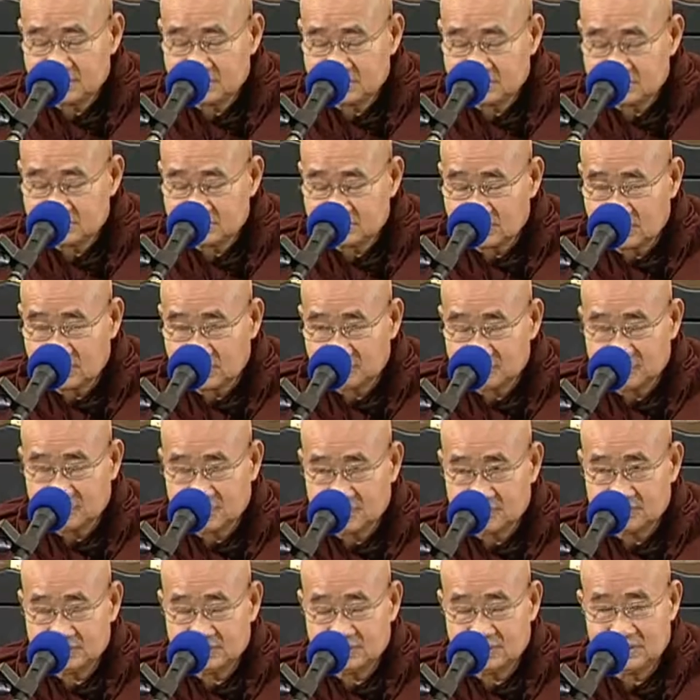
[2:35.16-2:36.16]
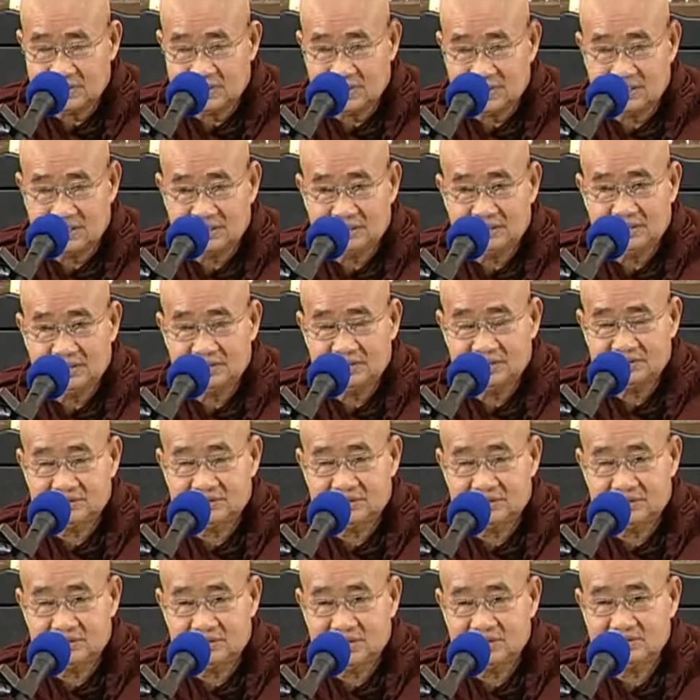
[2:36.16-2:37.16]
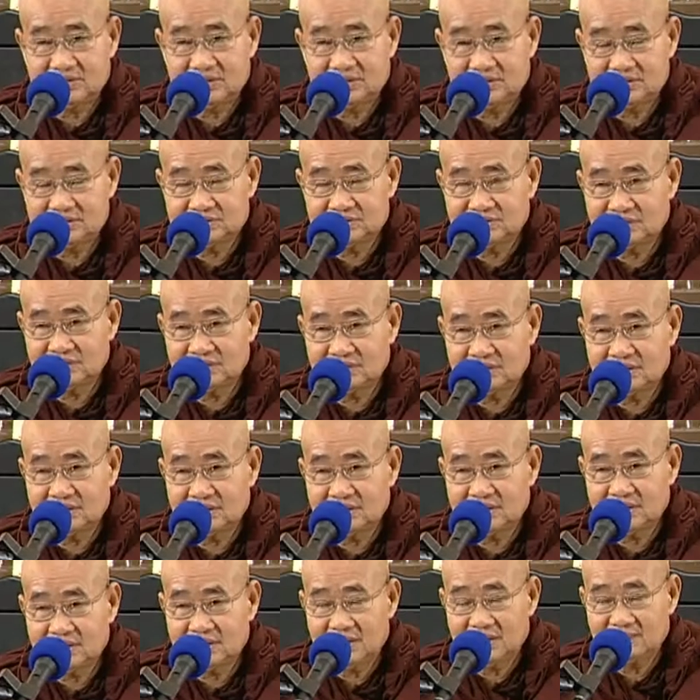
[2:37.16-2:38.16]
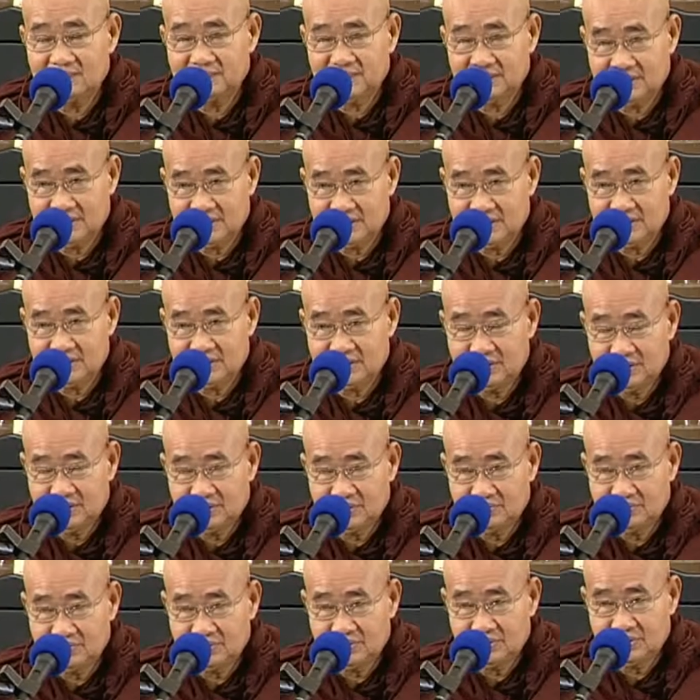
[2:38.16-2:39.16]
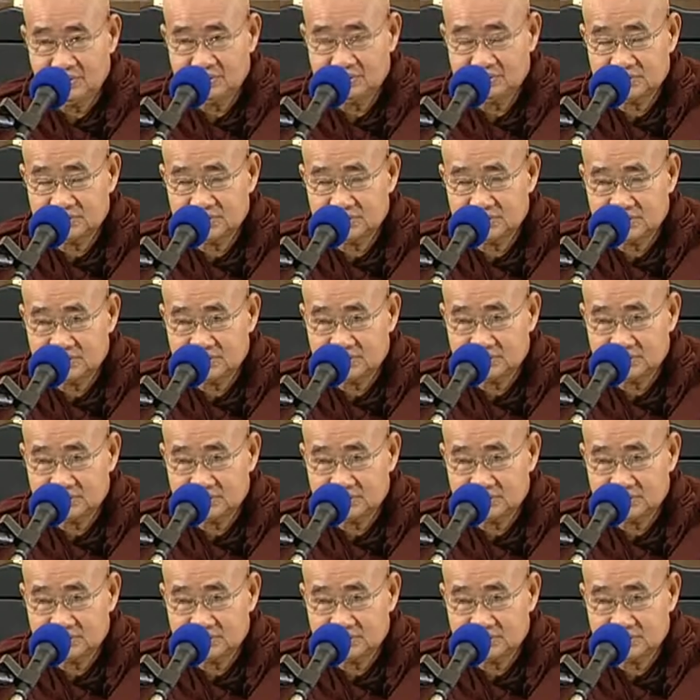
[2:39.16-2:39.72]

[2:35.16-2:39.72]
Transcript: these objects, at least restless mind appear. Because of this